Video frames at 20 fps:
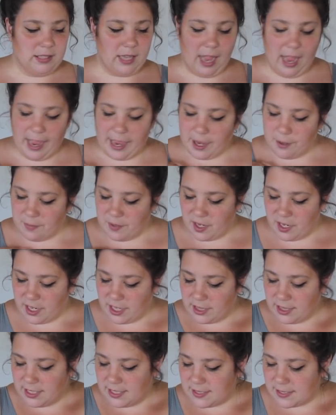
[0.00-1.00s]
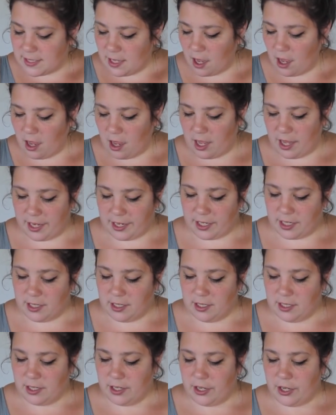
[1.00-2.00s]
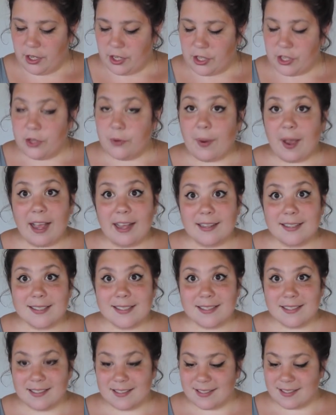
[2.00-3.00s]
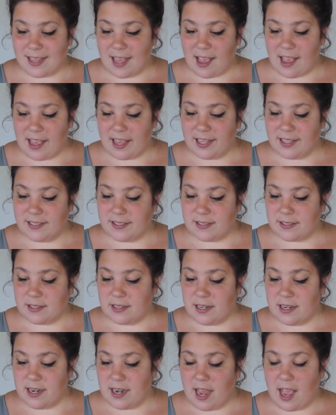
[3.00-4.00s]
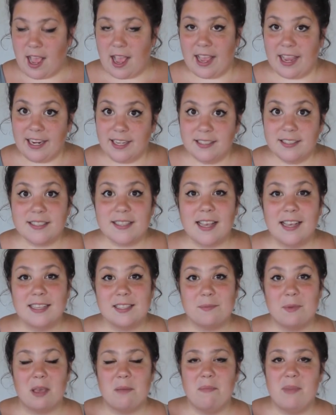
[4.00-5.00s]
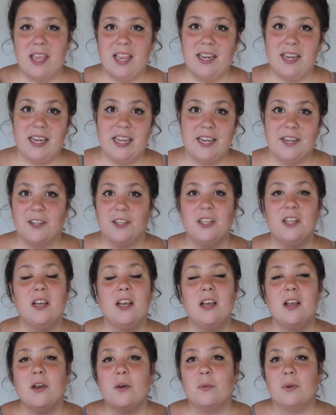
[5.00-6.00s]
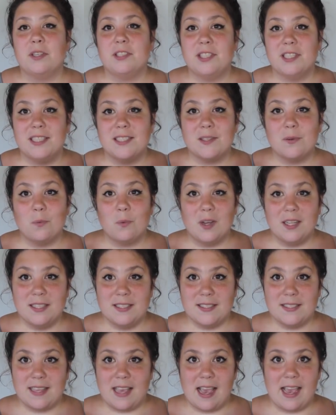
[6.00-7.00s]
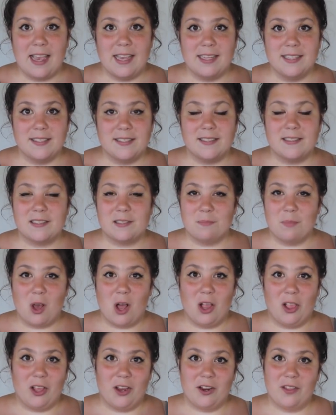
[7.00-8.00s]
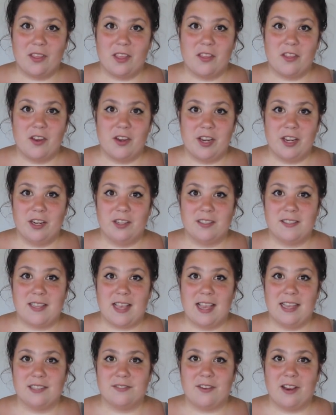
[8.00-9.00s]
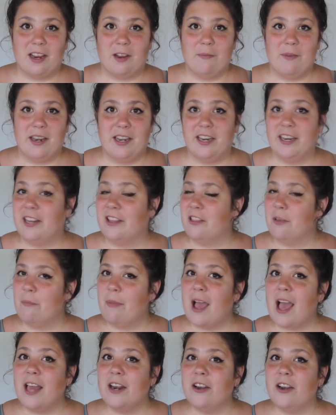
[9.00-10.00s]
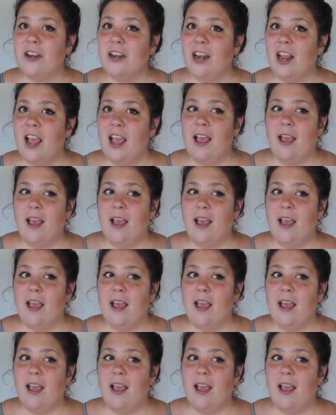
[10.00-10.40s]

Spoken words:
I am knitting this on US size 9s as my main needle, which is 1 size smaller than the needle size recommended in the pattern.